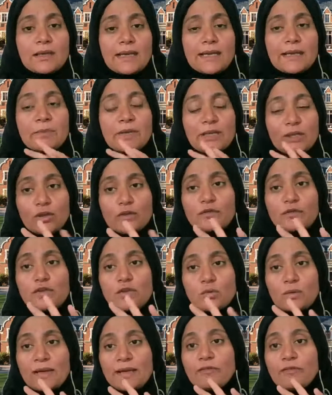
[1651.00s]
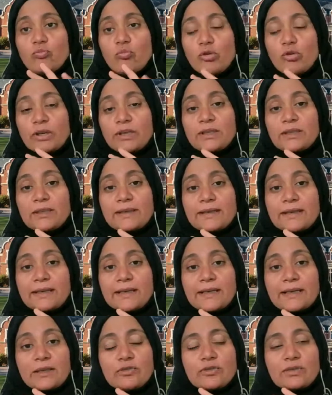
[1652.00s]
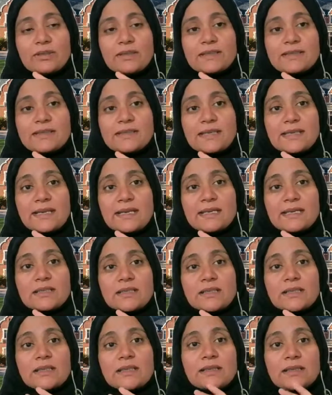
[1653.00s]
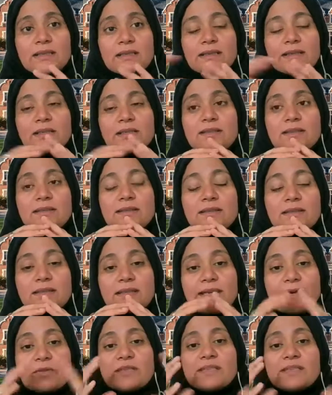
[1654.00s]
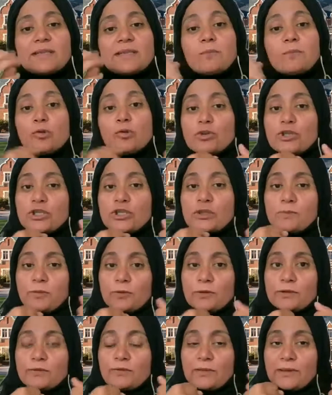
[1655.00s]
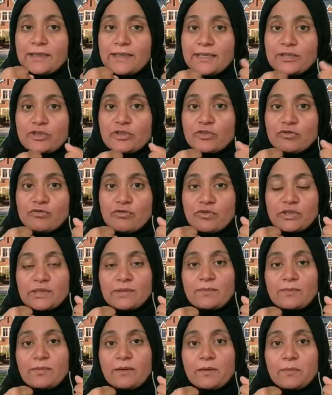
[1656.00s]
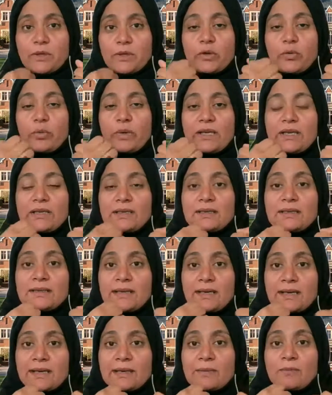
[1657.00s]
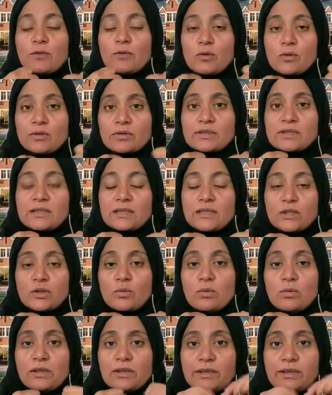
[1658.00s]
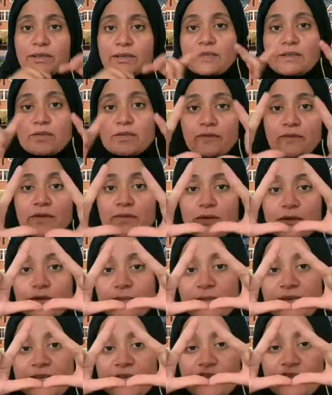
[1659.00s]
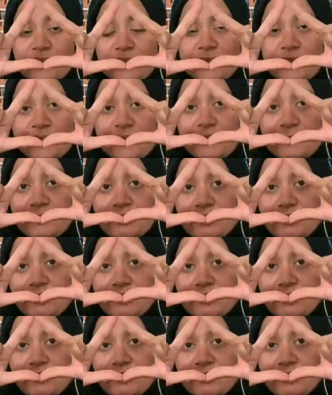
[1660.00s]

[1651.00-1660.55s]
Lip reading: and many of you have pointed that out, is that there is a push-pull relationship between time, cost, and quality. So if we were to imagine it like a